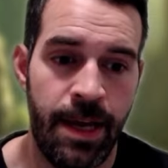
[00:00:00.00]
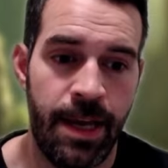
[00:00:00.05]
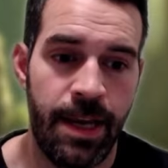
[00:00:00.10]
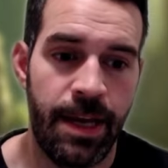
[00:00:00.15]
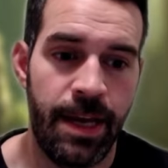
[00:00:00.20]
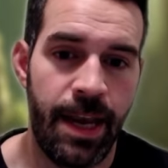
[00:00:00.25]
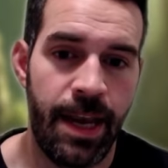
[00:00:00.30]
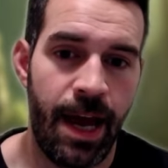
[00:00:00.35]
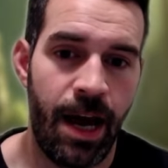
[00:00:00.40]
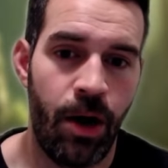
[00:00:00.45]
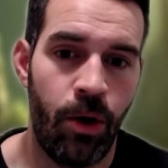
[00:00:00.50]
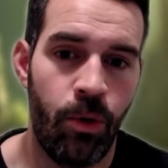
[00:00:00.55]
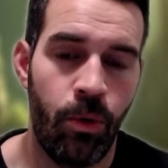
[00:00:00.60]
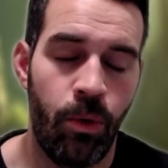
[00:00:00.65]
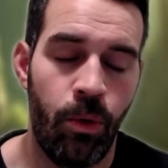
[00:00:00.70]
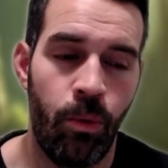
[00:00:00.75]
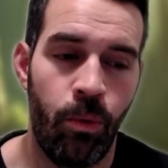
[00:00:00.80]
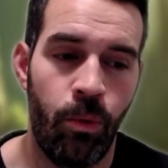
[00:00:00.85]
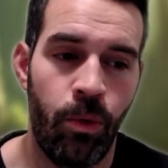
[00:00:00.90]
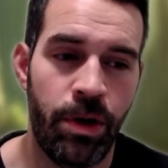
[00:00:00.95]

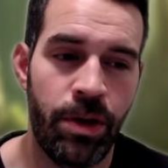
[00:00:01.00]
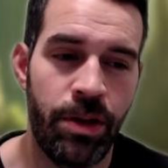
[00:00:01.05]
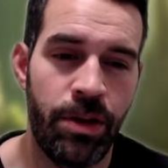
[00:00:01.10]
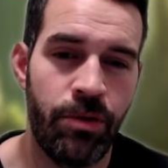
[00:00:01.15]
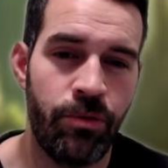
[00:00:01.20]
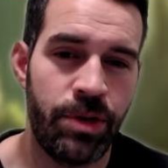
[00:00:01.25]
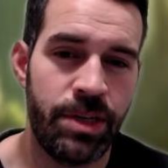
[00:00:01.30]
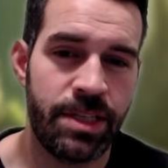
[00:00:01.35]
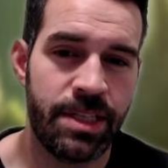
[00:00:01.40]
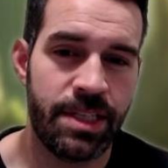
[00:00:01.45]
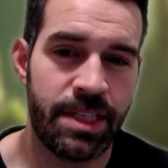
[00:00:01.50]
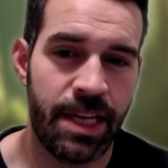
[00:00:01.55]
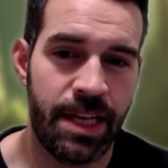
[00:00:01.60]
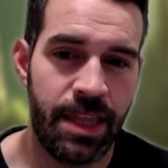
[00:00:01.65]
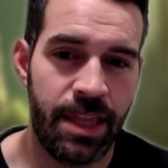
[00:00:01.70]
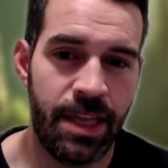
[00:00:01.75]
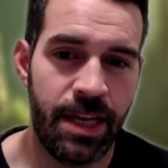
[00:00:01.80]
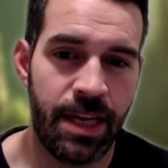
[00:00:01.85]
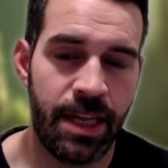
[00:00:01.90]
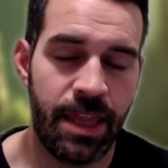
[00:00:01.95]
Now, one of the reasons I
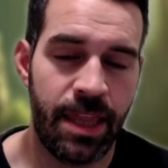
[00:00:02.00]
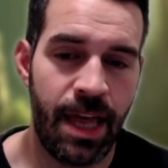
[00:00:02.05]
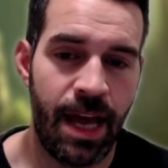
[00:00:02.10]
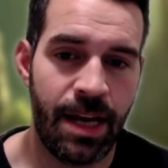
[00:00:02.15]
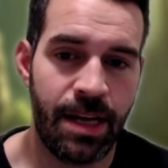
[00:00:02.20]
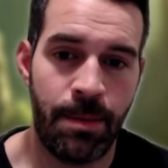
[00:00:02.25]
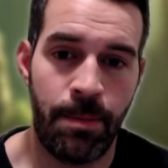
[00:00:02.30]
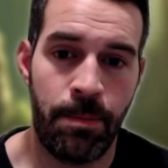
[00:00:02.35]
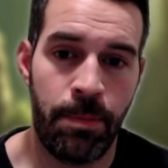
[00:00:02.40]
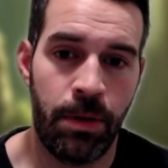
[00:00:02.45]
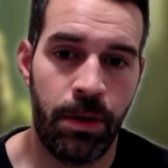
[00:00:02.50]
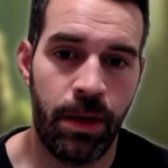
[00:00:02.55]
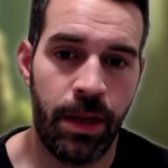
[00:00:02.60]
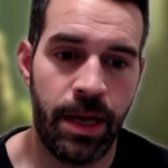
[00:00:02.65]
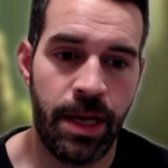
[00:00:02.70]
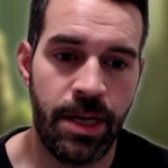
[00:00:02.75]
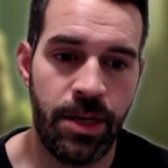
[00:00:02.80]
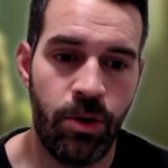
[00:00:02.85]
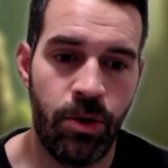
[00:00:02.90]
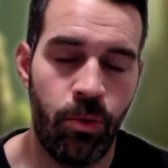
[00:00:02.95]
think that
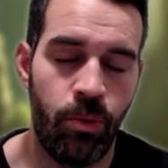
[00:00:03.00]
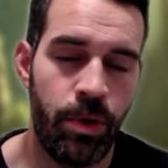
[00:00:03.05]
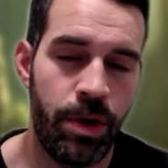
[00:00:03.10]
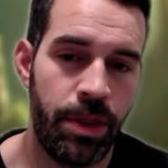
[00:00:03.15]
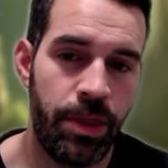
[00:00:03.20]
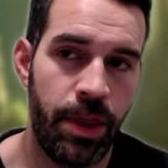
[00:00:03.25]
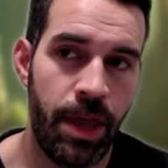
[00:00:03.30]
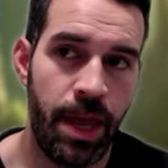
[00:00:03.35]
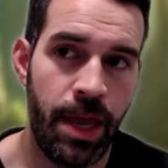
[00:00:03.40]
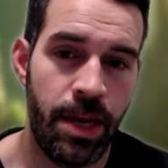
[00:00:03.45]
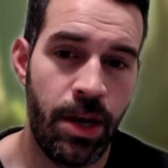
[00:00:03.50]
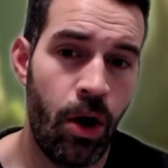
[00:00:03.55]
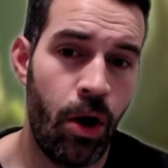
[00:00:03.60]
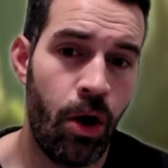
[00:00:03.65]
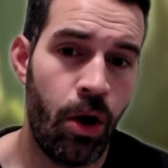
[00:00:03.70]
playing with an